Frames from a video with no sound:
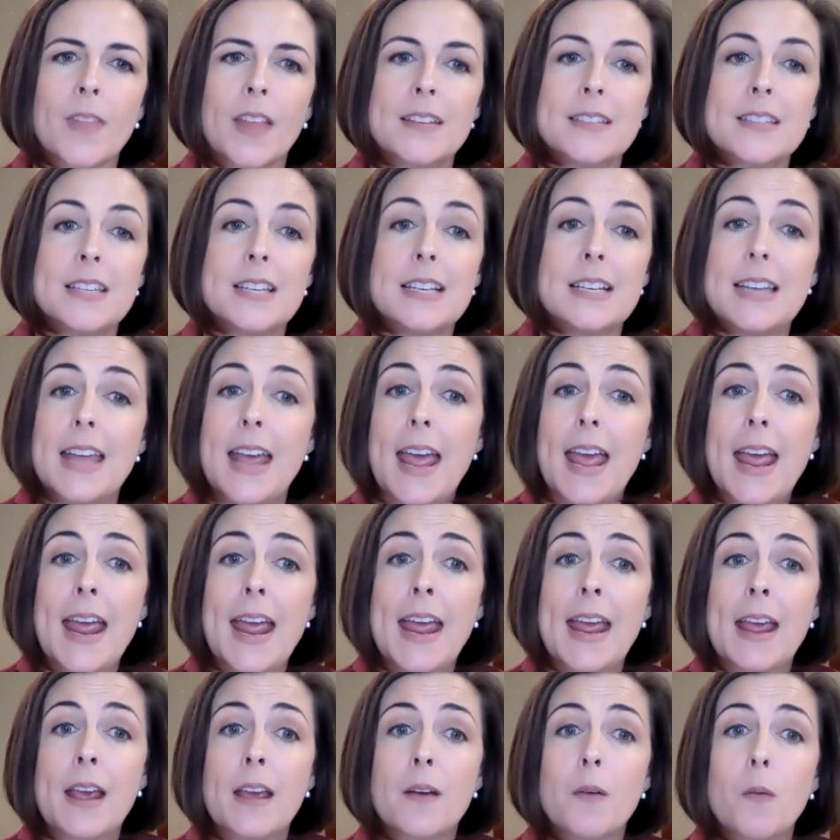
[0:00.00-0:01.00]

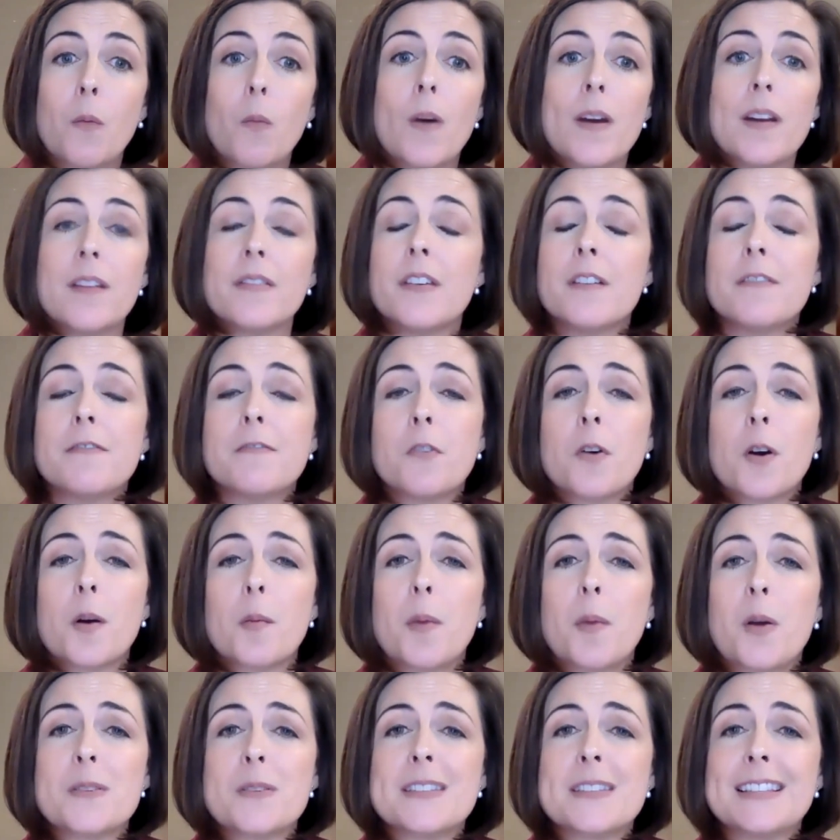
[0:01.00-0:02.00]
Today, one of the
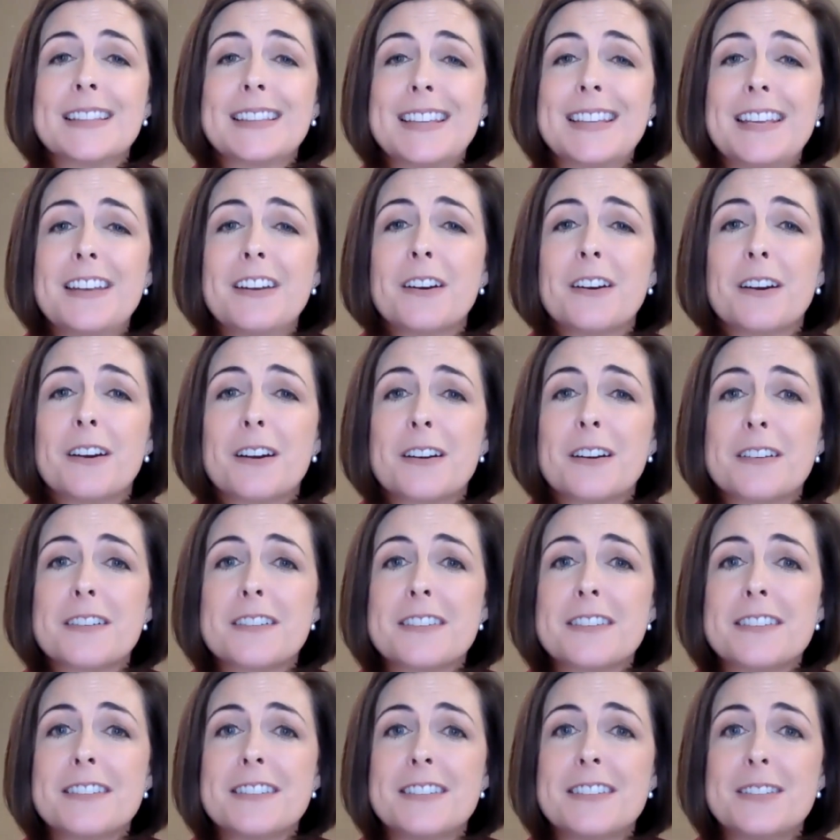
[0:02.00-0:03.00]
foremost
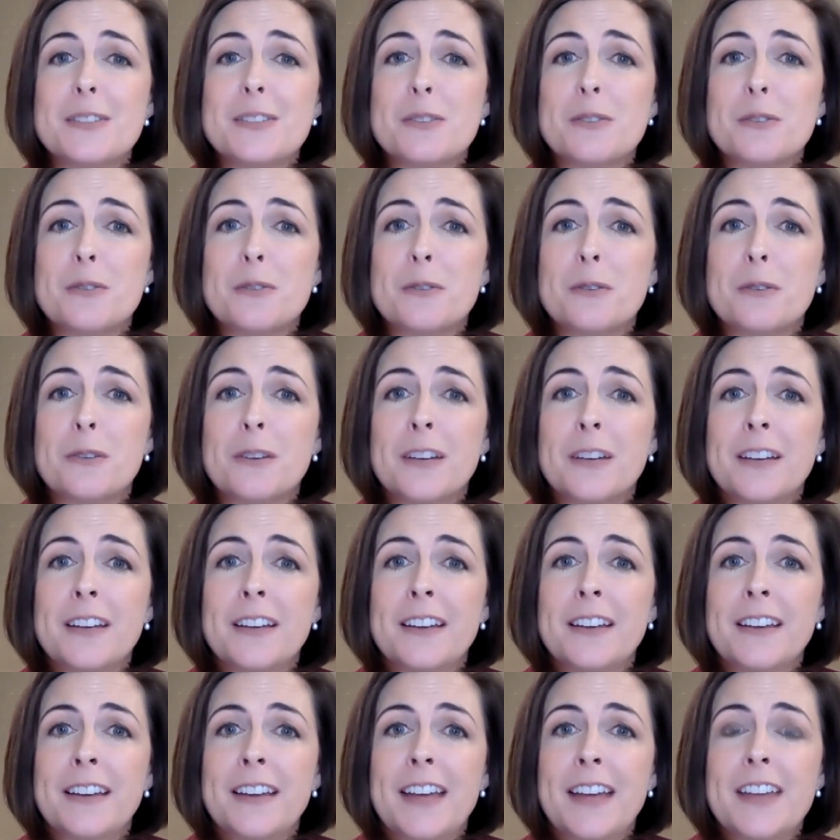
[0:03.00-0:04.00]
leaders to
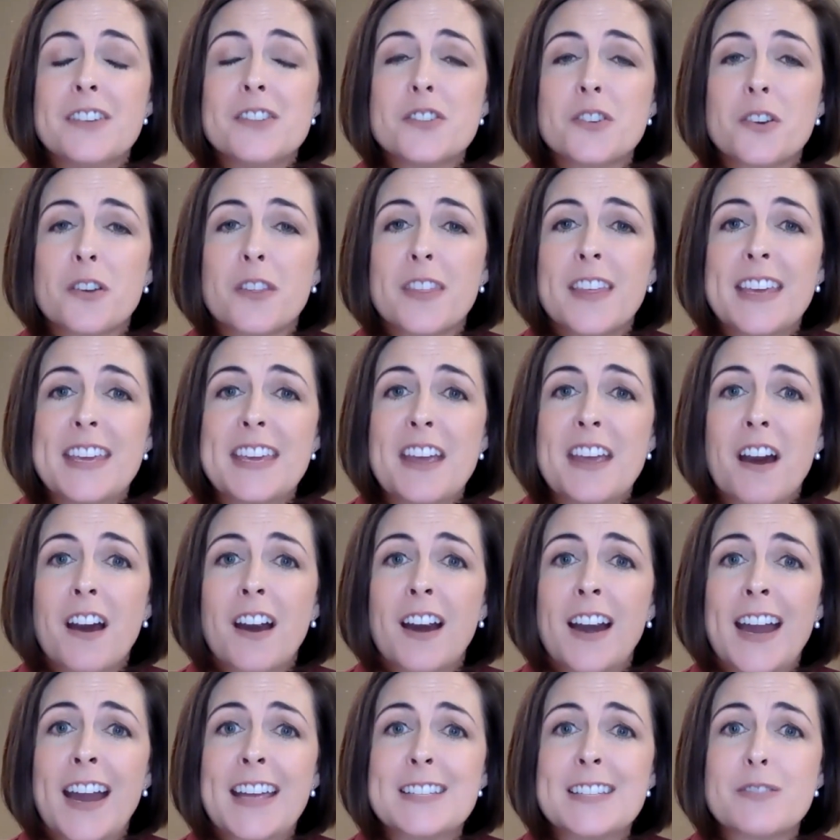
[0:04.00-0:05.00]
ensure the
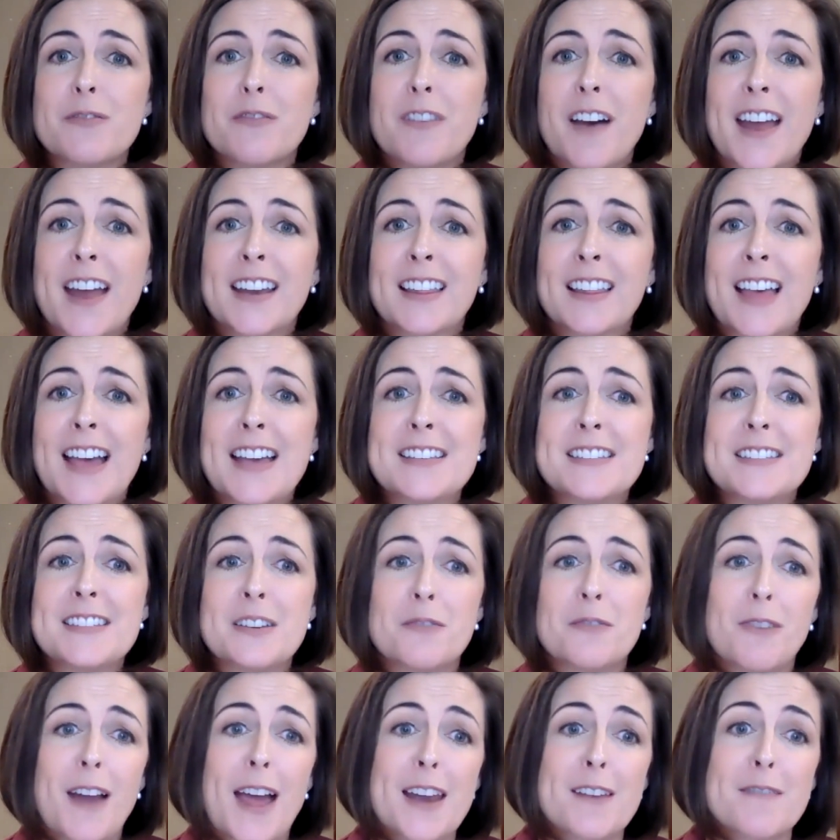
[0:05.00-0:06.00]
ERA is finalized
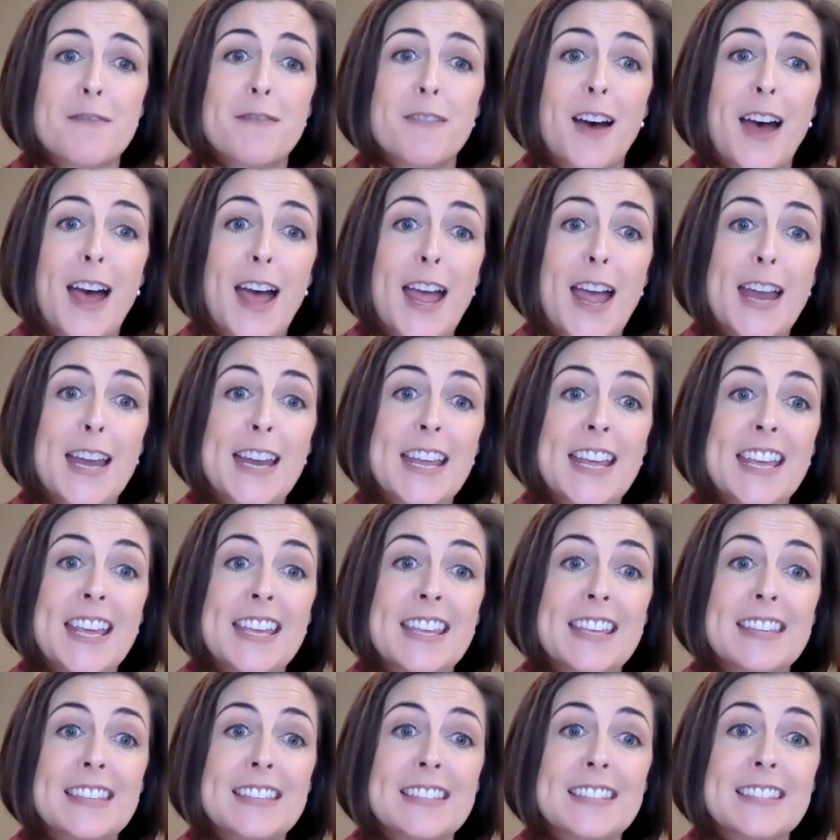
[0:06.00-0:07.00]
and ratified
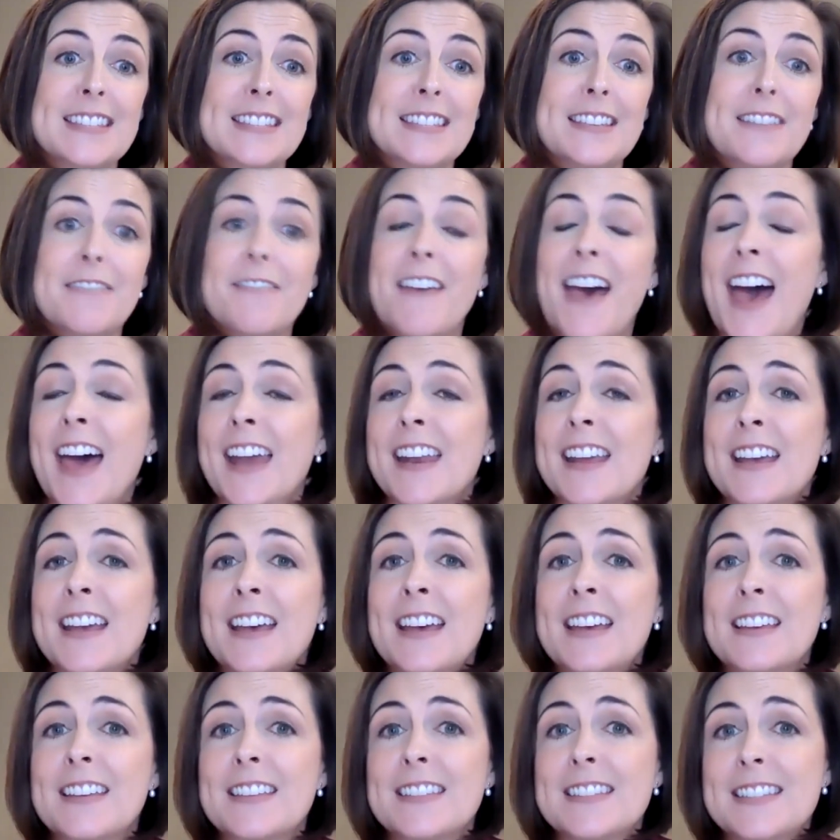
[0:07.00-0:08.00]
is
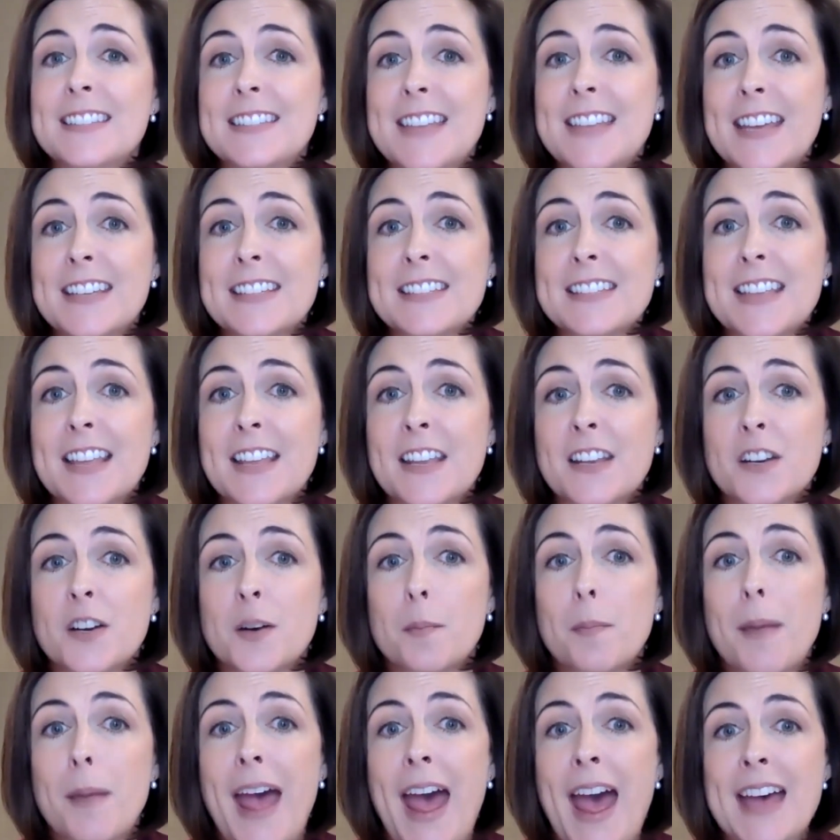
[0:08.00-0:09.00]
Nevada State
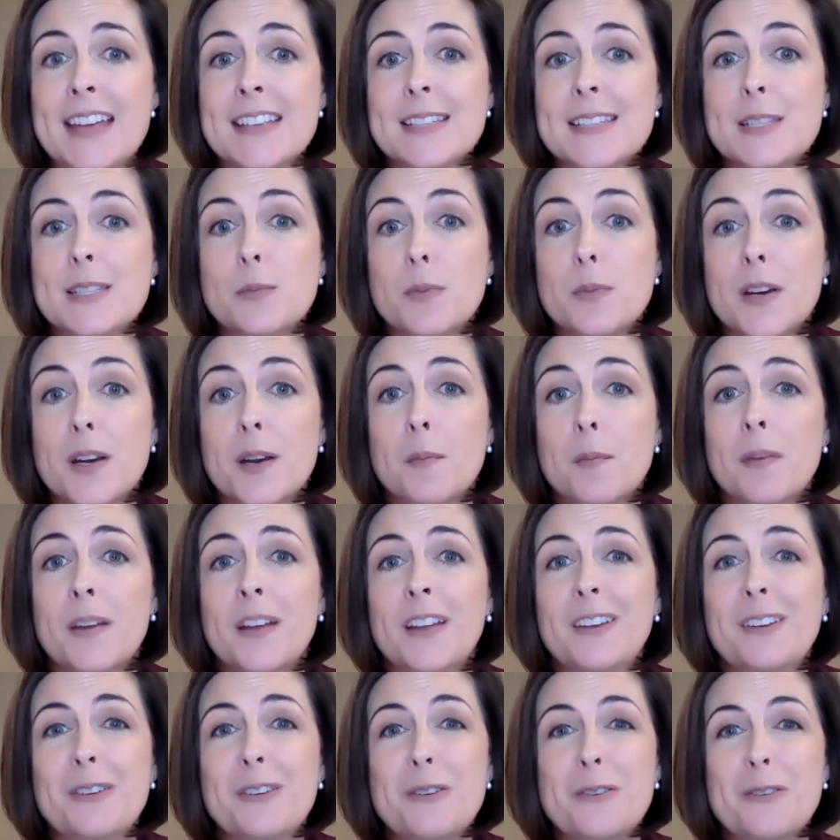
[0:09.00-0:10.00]
Senator Pat
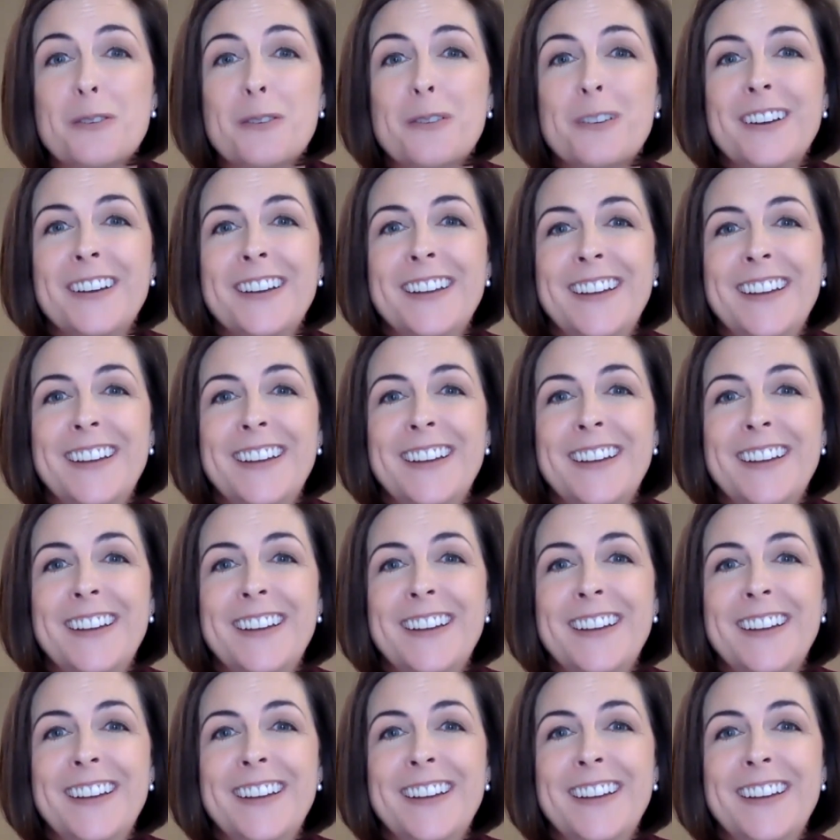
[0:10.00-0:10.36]
Spearman, who